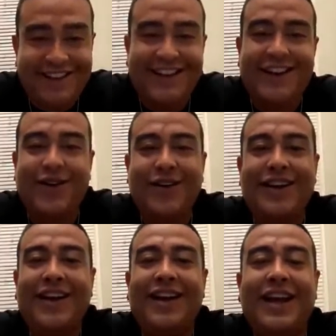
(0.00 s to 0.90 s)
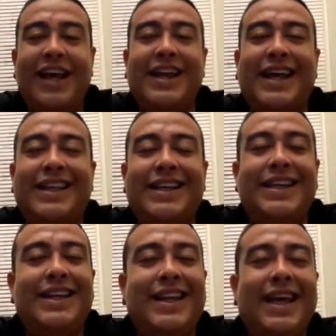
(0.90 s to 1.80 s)
you know. And at the end
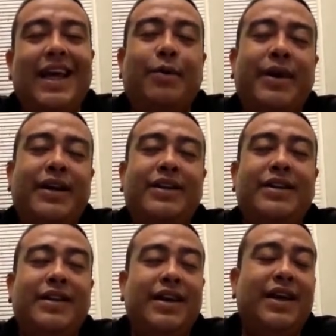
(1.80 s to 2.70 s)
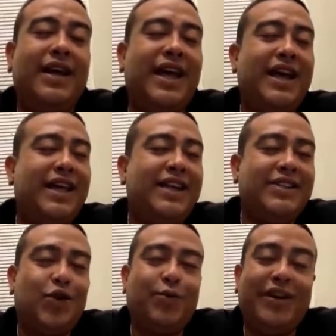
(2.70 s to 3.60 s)
of the day, I mean, it is
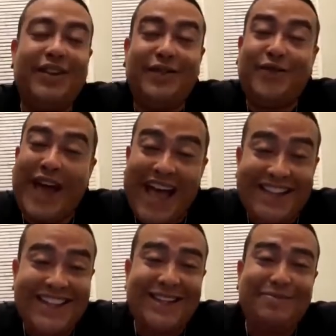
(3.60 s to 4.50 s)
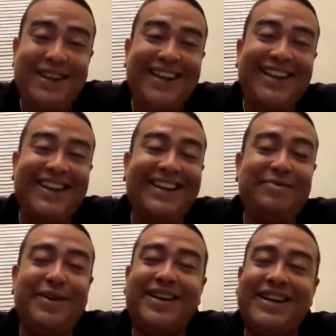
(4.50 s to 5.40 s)
gonna be the facts at the beginning
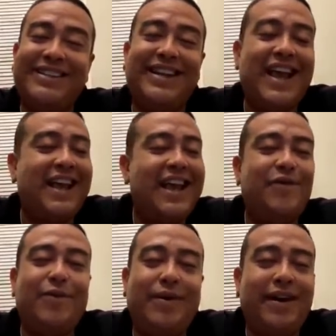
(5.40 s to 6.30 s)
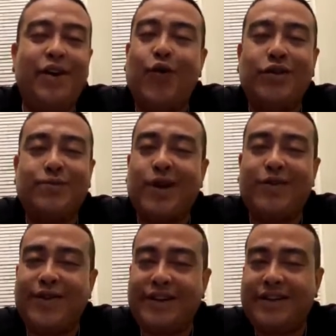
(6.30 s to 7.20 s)
because hey, no one's
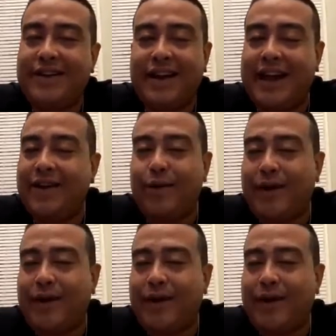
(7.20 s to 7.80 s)
perfect. Ain't no